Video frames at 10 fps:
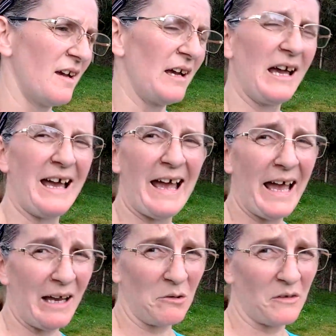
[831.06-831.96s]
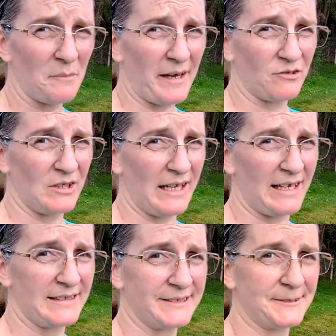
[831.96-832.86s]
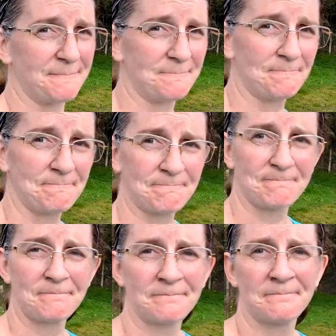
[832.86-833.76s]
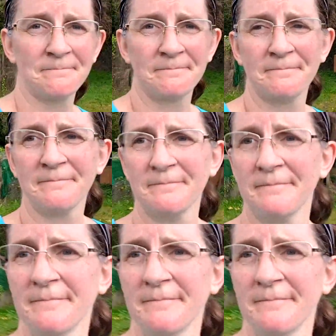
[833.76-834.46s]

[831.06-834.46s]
how long the battery lasts. Got the